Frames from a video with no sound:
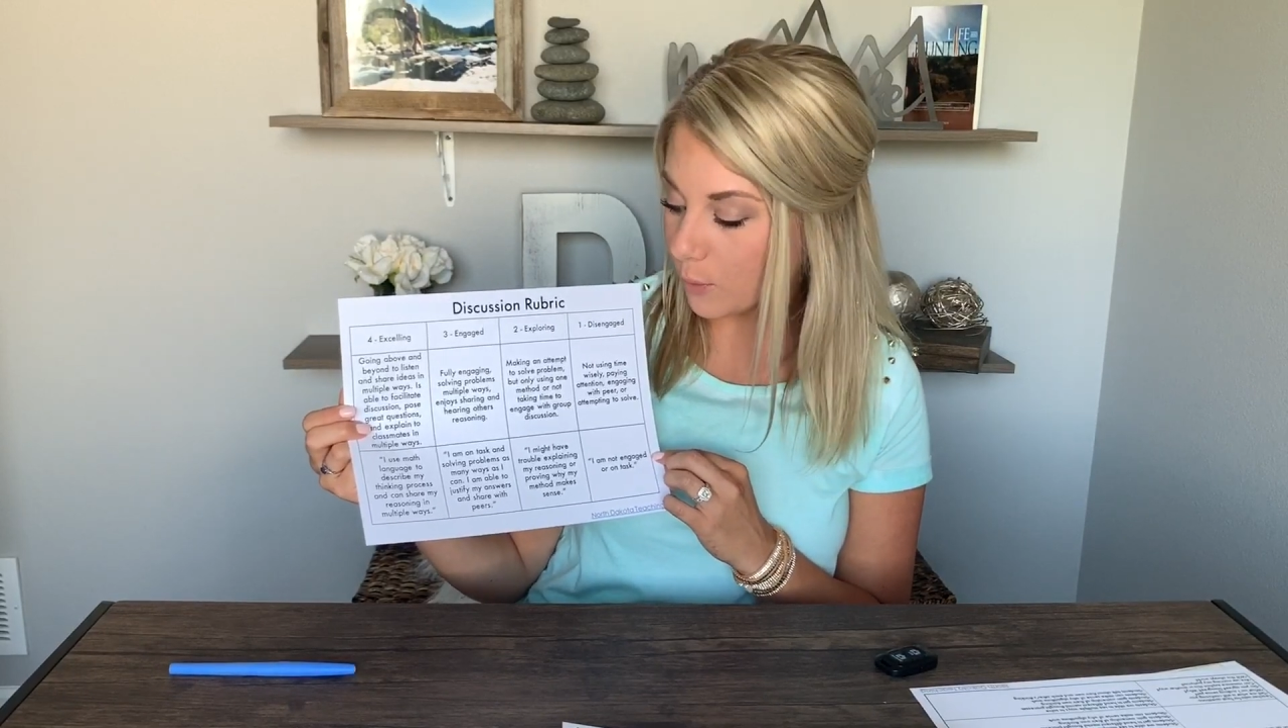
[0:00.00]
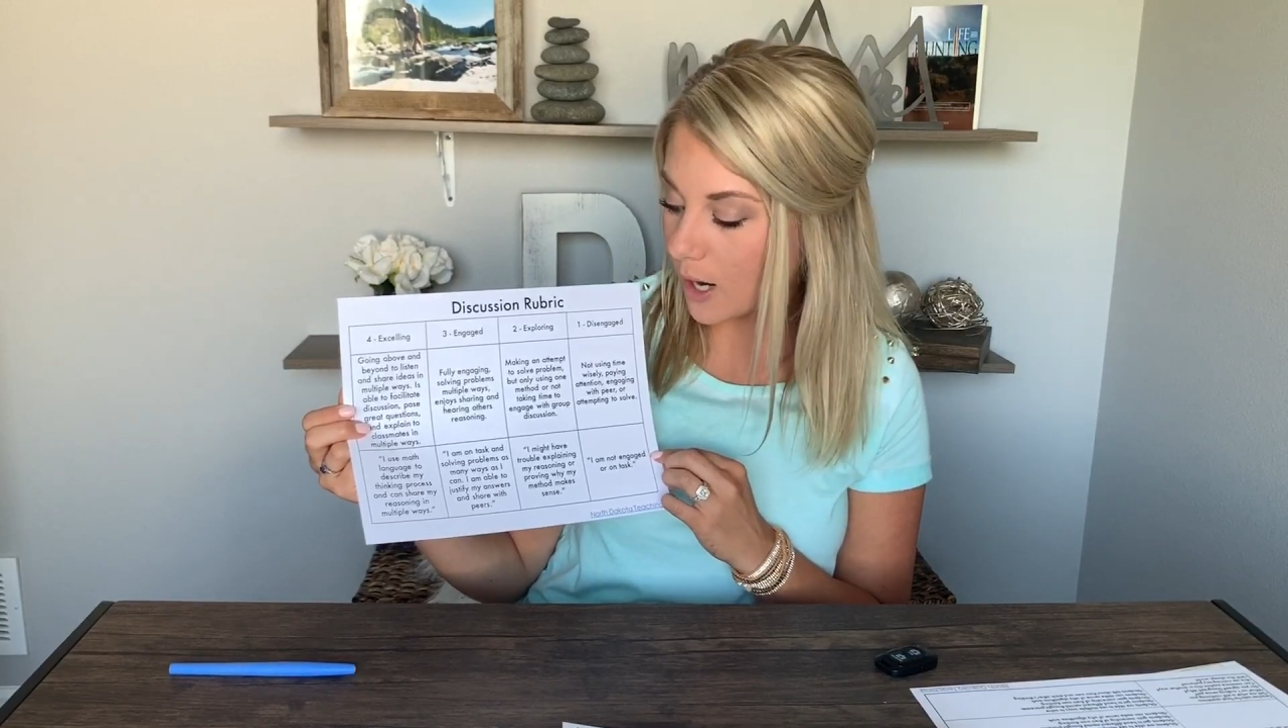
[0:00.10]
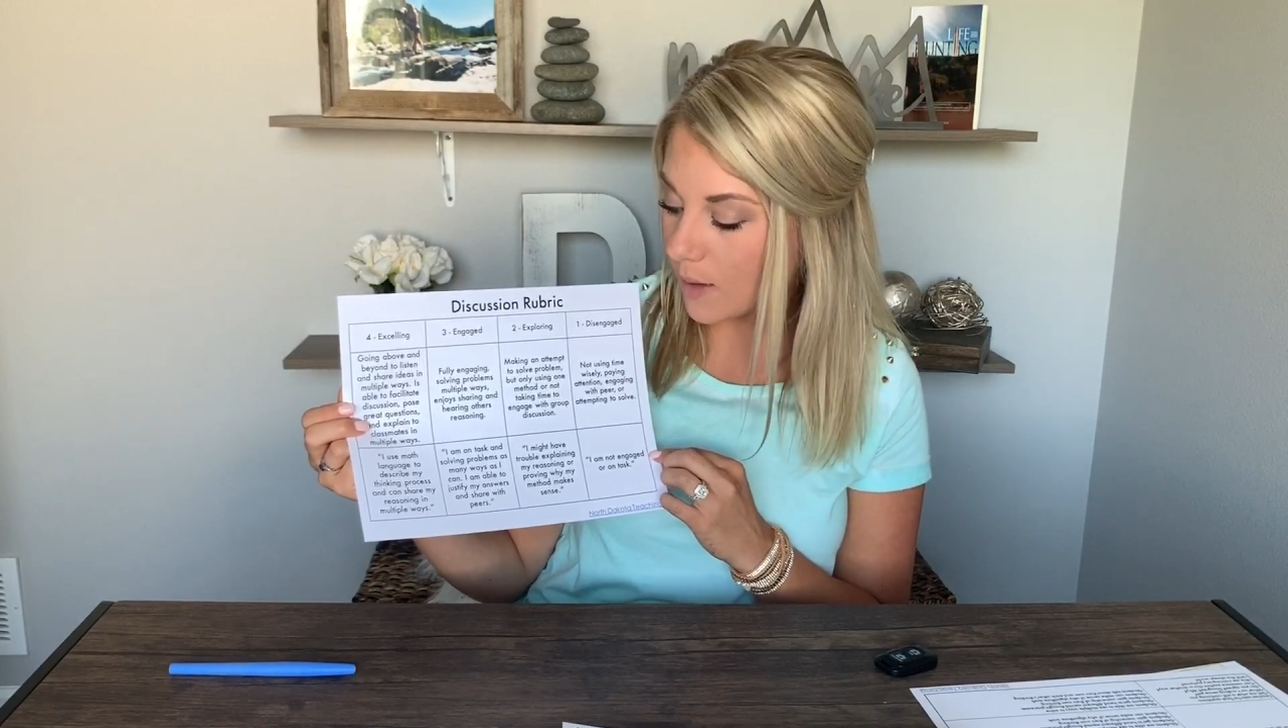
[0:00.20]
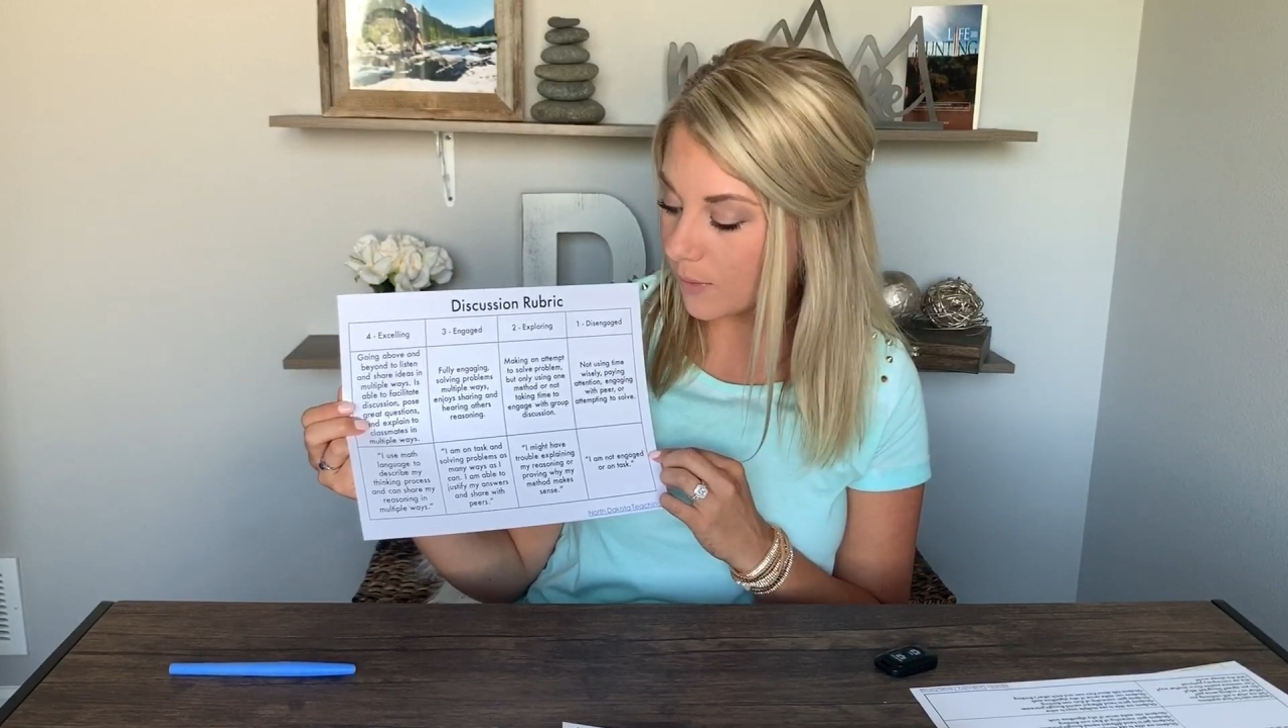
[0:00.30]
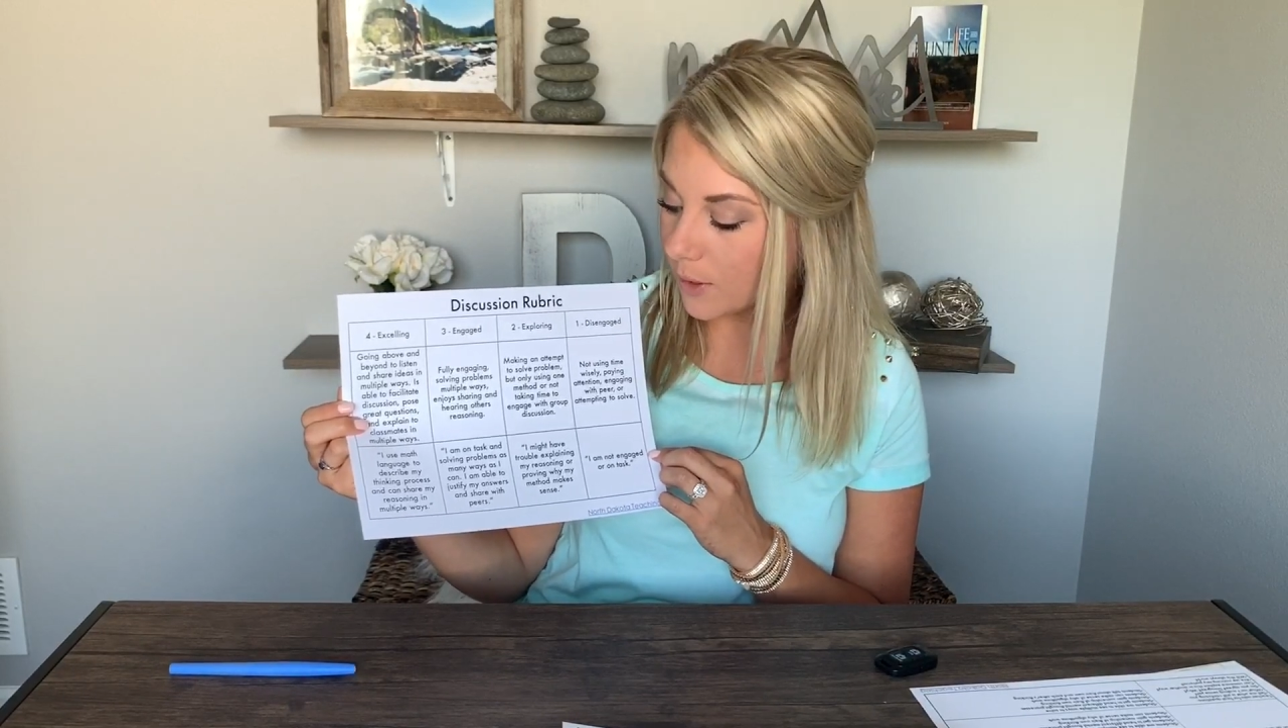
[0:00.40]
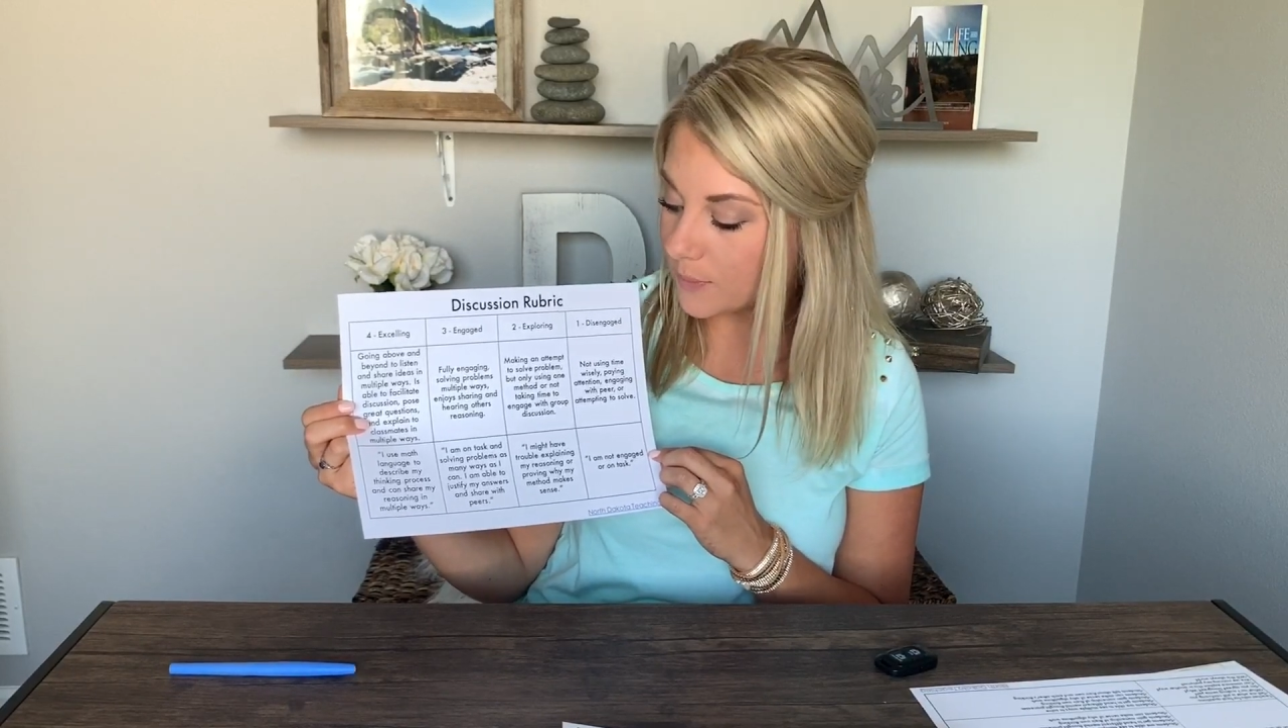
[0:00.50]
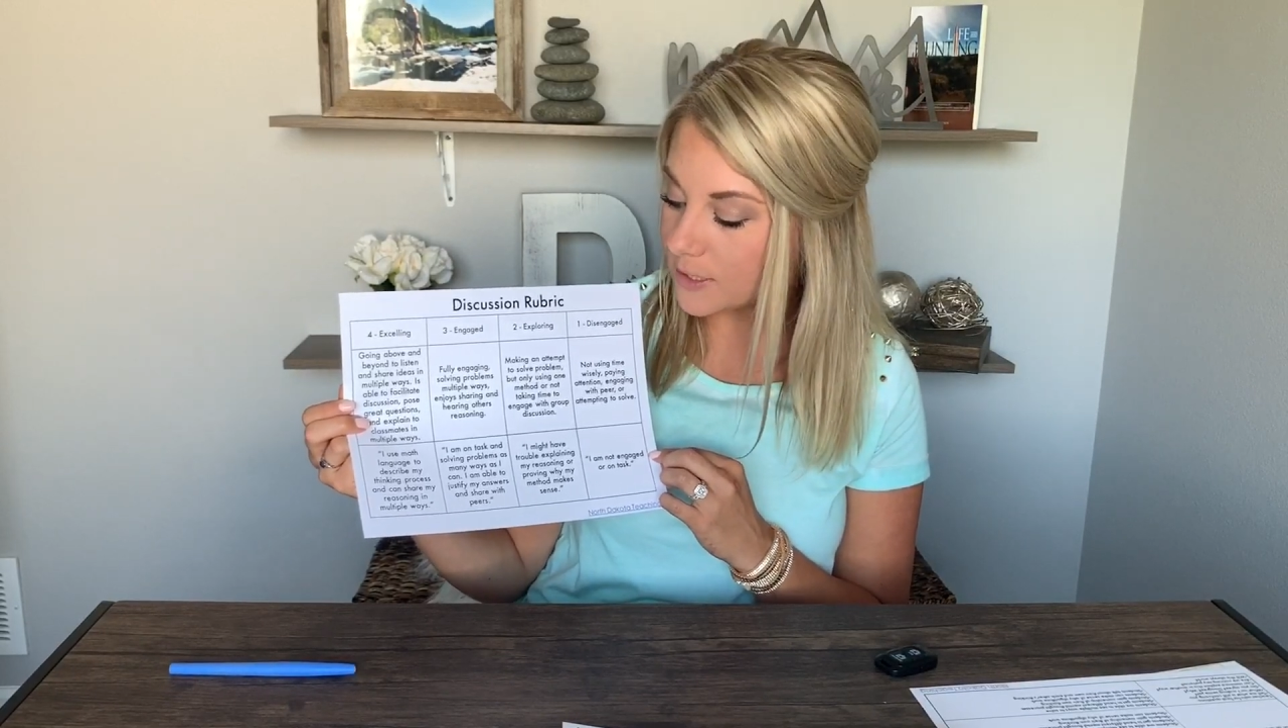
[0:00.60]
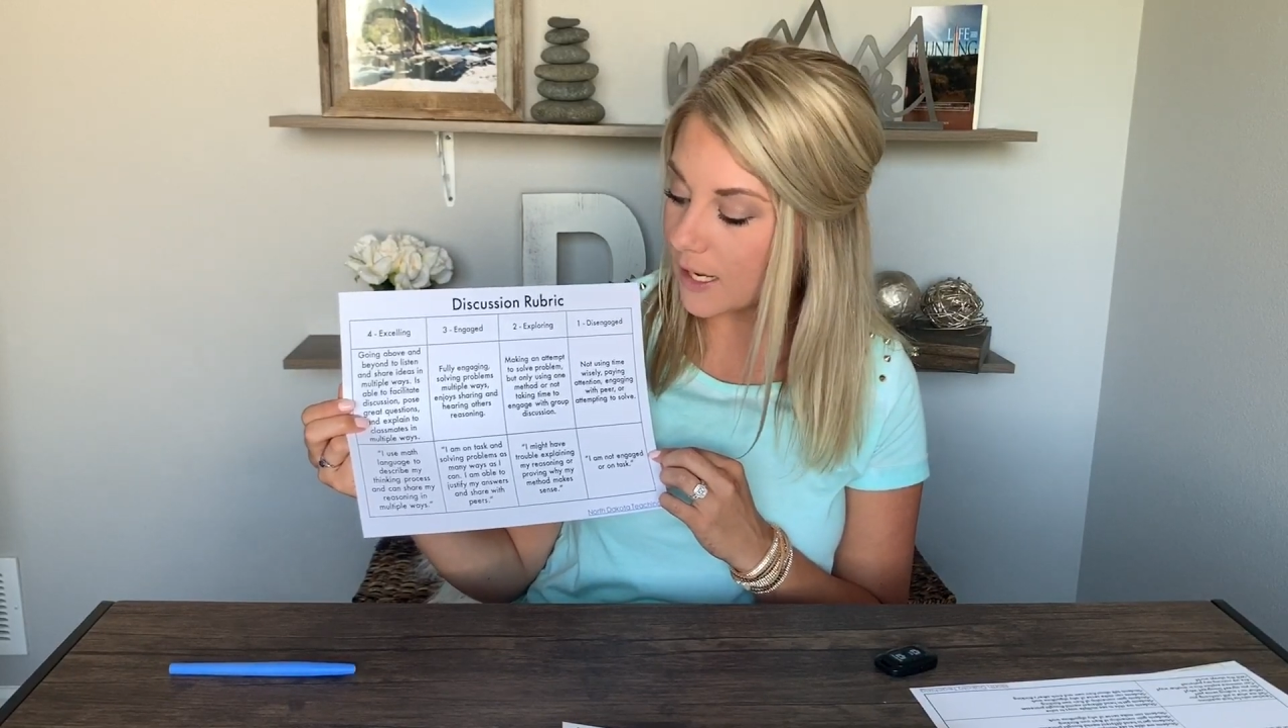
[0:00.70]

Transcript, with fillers: problems